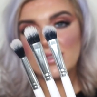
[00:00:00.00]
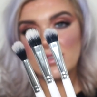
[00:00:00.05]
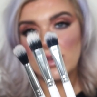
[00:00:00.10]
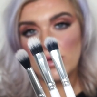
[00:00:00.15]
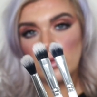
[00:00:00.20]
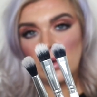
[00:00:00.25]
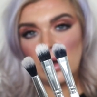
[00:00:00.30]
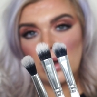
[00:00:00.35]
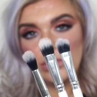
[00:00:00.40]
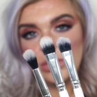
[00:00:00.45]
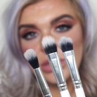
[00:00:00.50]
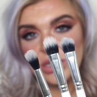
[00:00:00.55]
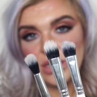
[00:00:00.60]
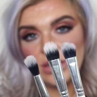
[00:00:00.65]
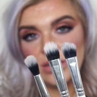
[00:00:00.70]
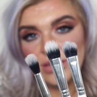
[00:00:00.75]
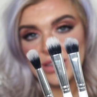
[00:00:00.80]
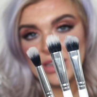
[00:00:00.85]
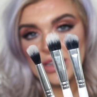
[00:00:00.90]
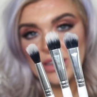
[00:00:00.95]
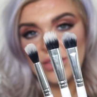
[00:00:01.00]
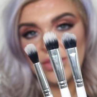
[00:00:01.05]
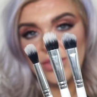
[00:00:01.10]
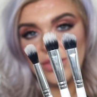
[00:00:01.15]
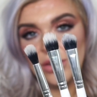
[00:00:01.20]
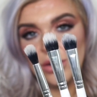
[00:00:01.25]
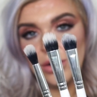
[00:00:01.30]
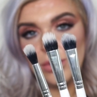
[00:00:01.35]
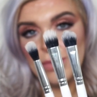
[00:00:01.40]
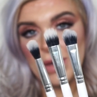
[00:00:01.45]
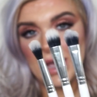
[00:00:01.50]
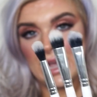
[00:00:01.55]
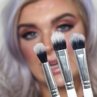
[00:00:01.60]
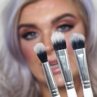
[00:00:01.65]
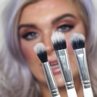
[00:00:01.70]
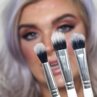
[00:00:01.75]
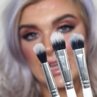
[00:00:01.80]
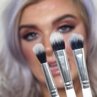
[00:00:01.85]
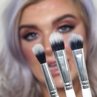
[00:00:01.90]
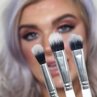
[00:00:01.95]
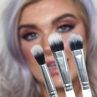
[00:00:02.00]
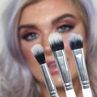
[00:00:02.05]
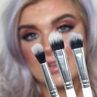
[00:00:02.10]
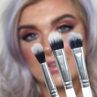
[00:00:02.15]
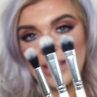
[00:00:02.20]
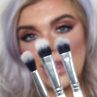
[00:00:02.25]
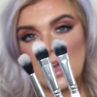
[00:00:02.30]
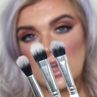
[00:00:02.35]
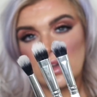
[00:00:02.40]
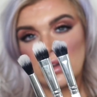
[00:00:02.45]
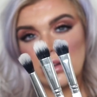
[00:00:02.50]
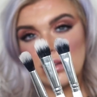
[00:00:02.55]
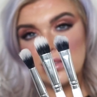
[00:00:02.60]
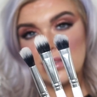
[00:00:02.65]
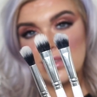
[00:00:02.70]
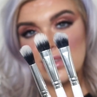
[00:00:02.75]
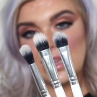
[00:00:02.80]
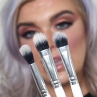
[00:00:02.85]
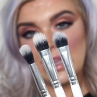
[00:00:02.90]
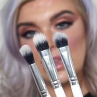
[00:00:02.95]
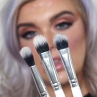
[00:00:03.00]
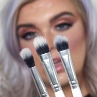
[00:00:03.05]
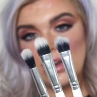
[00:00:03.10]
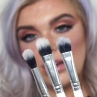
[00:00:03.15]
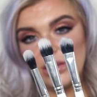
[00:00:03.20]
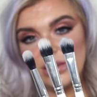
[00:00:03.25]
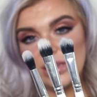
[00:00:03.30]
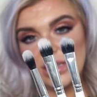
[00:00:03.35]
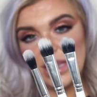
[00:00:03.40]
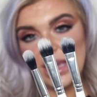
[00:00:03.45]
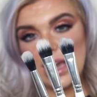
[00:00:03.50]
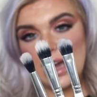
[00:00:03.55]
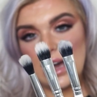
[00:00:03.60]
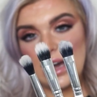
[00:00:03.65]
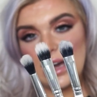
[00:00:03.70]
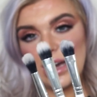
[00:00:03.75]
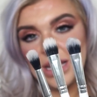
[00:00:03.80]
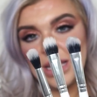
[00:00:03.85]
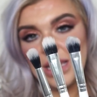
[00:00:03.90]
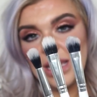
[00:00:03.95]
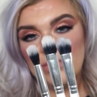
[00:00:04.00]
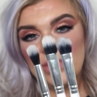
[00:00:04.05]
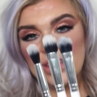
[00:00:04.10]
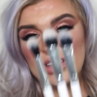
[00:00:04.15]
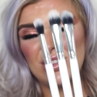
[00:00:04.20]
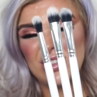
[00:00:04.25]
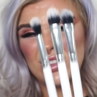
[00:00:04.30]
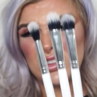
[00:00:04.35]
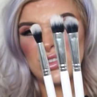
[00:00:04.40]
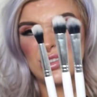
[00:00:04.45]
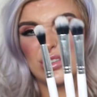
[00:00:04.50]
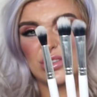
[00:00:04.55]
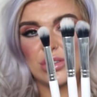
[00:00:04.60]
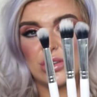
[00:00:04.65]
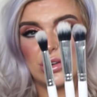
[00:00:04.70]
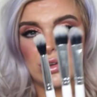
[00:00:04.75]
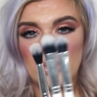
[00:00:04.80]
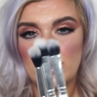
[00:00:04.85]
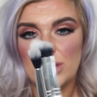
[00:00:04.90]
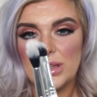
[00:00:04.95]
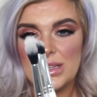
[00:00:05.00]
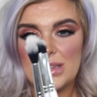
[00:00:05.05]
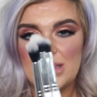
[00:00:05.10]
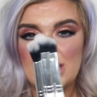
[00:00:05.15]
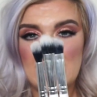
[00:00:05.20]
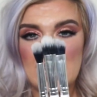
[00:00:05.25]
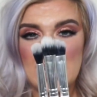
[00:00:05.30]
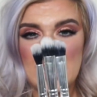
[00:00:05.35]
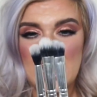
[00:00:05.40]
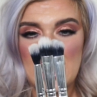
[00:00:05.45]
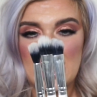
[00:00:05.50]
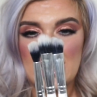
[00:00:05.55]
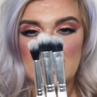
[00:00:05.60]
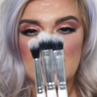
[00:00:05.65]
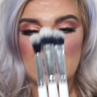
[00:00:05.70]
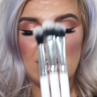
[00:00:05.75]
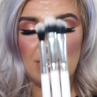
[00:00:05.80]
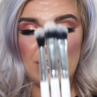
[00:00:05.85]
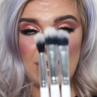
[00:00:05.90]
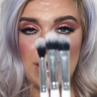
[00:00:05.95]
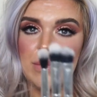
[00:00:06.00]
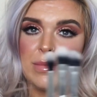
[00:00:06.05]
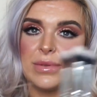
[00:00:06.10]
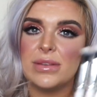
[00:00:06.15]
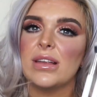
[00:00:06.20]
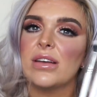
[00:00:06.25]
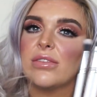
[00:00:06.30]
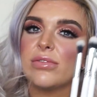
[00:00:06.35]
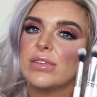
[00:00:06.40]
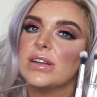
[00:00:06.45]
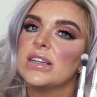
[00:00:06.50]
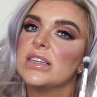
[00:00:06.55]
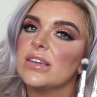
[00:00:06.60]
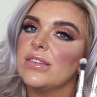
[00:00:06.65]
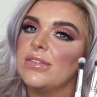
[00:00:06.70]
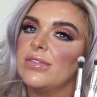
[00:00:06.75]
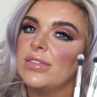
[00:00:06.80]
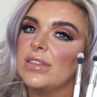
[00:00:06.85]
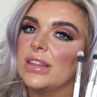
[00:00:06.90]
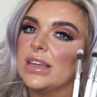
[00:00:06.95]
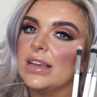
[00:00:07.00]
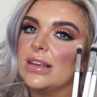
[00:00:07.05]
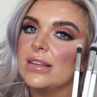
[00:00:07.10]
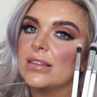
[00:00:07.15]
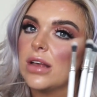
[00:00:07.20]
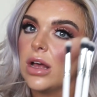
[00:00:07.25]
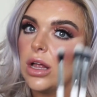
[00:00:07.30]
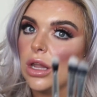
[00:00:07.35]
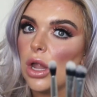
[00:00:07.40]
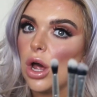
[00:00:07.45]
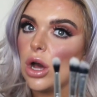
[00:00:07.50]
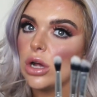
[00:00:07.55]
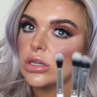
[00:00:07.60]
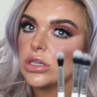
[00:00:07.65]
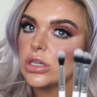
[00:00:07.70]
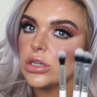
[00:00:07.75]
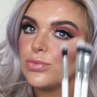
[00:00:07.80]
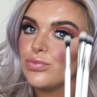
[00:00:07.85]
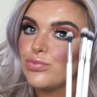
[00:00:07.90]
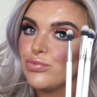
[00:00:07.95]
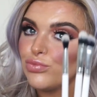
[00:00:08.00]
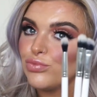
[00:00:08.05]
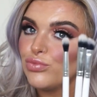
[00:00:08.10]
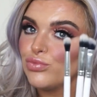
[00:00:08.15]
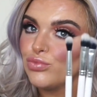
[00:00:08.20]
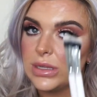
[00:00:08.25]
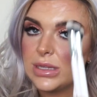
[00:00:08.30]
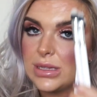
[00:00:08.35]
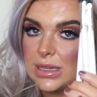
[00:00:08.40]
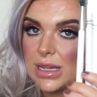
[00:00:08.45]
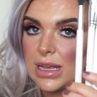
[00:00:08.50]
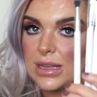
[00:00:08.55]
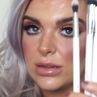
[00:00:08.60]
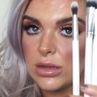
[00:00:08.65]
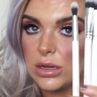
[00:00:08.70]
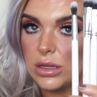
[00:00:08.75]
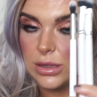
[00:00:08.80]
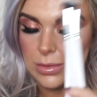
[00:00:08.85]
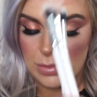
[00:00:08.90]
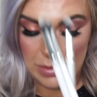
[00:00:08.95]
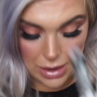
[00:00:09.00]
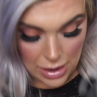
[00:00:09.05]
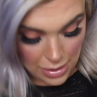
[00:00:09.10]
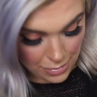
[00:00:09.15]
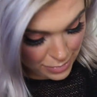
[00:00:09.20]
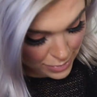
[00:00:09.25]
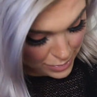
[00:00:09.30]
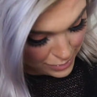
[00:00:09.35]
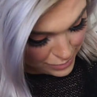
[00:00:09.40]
So what I would use these for mainly is like concealer under the eye. They're just such good quality, and I find myself reaching for these a lot. So that's Colourpop.